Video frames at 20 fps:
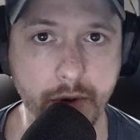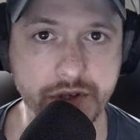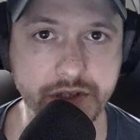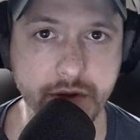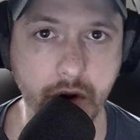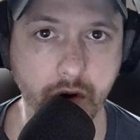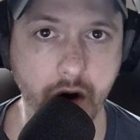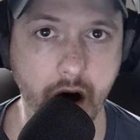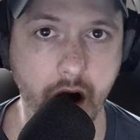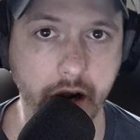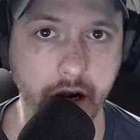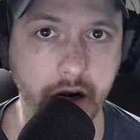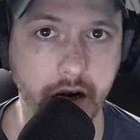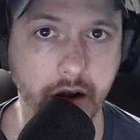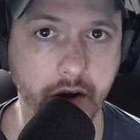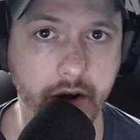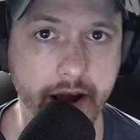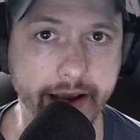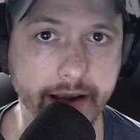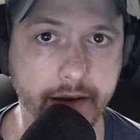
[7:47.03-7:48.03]
I was no
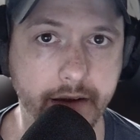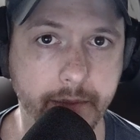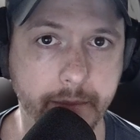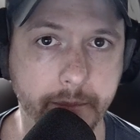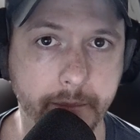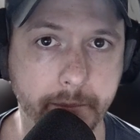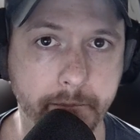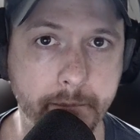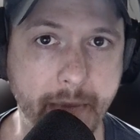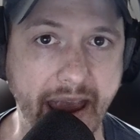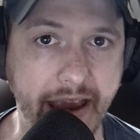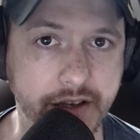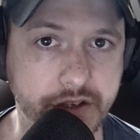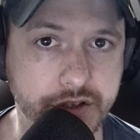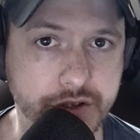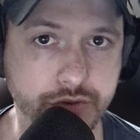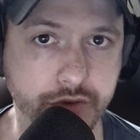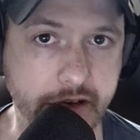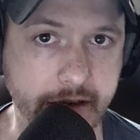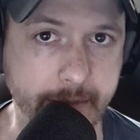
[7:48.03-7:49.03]
longer like
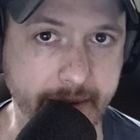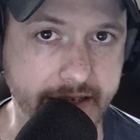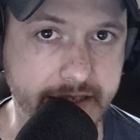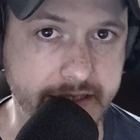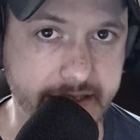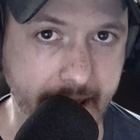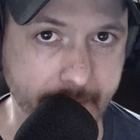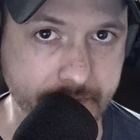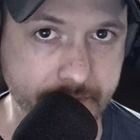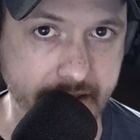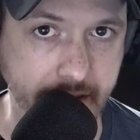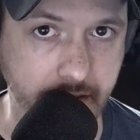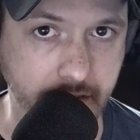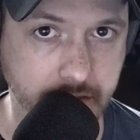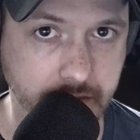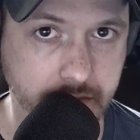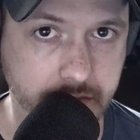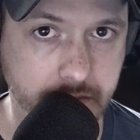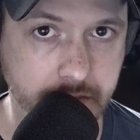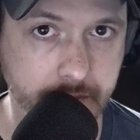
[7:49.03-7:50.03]
mainstream
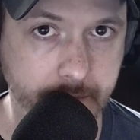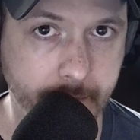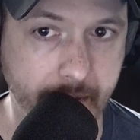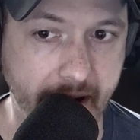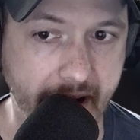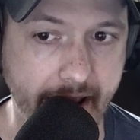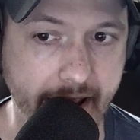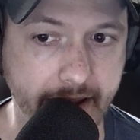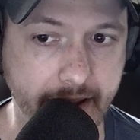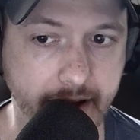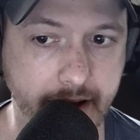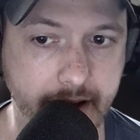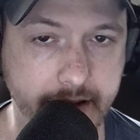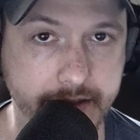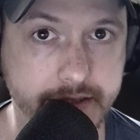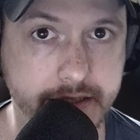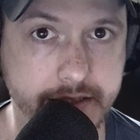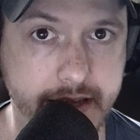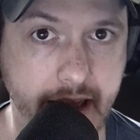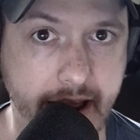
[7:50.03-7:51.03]
accepted by
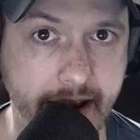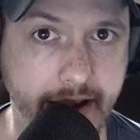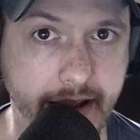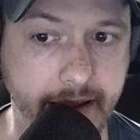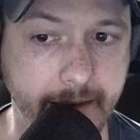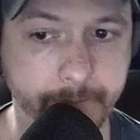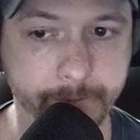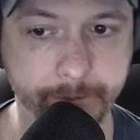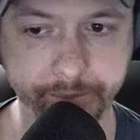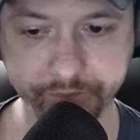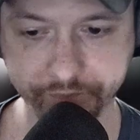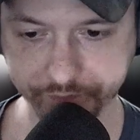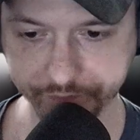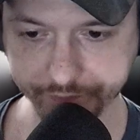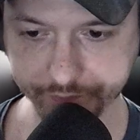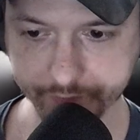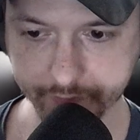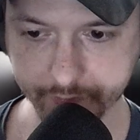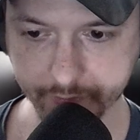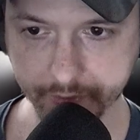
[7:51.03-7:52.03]
uh, society,
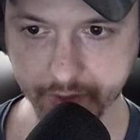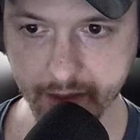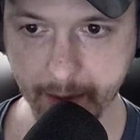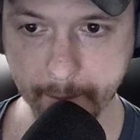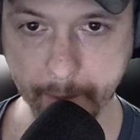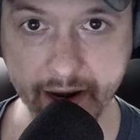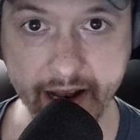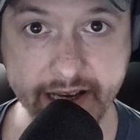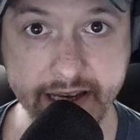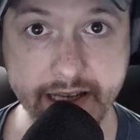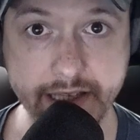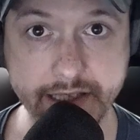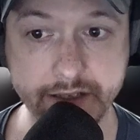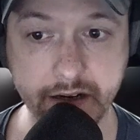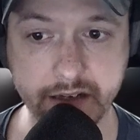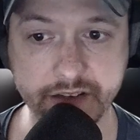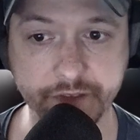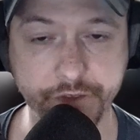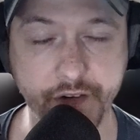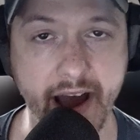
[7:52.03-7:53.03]
but I did
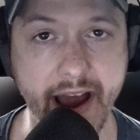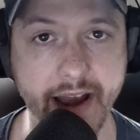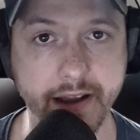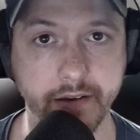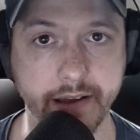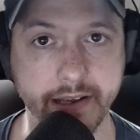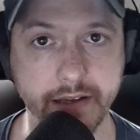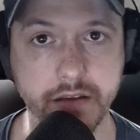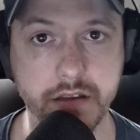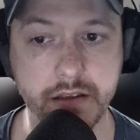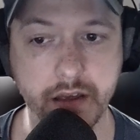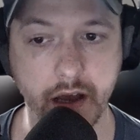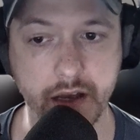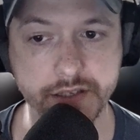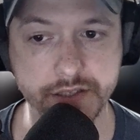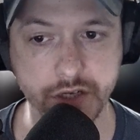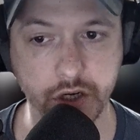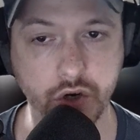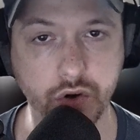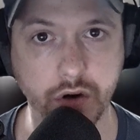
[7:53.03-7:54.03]
start to find like
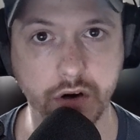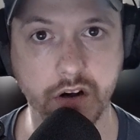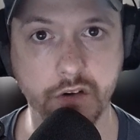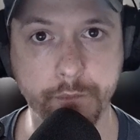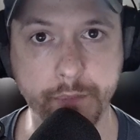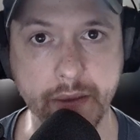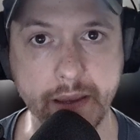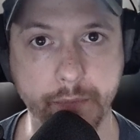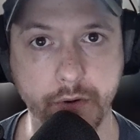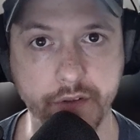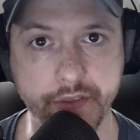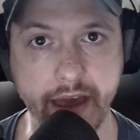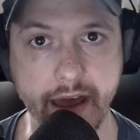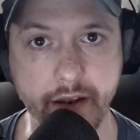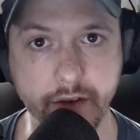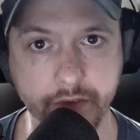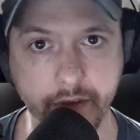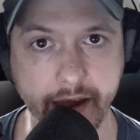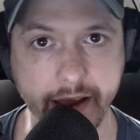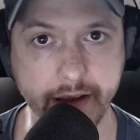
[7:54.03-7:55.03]
a circle of people
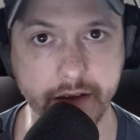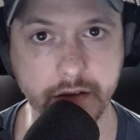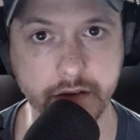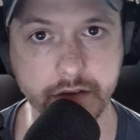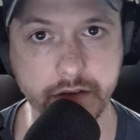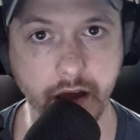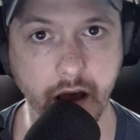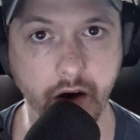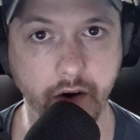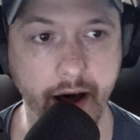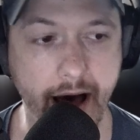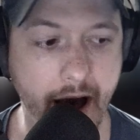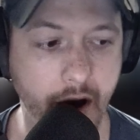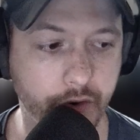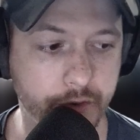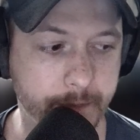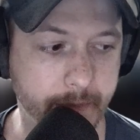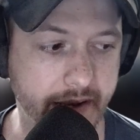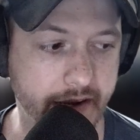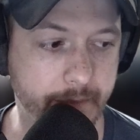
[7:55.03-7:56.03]
that like
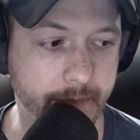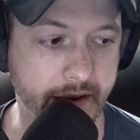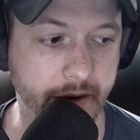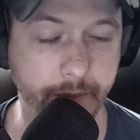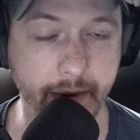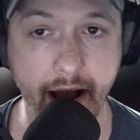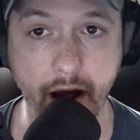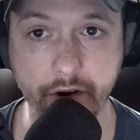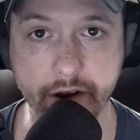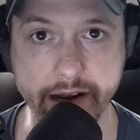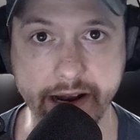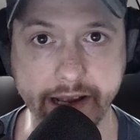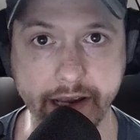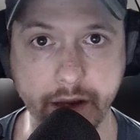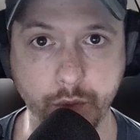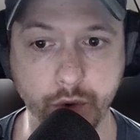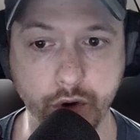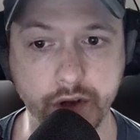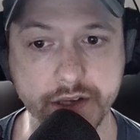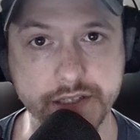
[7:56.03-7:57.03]
allowed me to be around and I
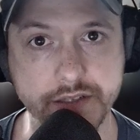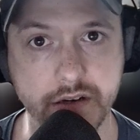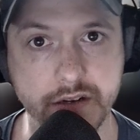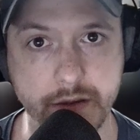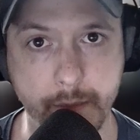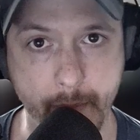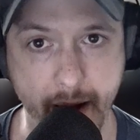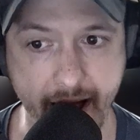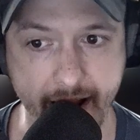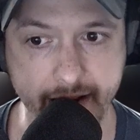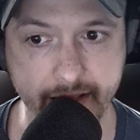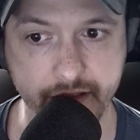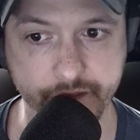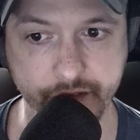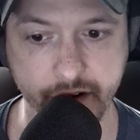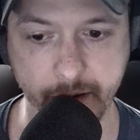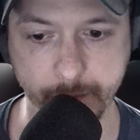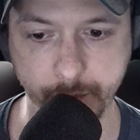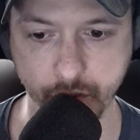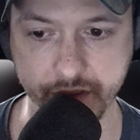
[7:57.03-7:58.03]
could really start to bond and
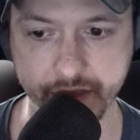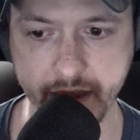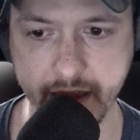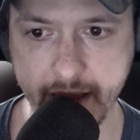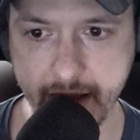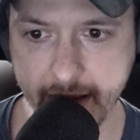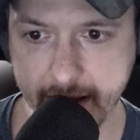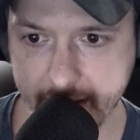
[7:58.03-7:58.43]
develop with.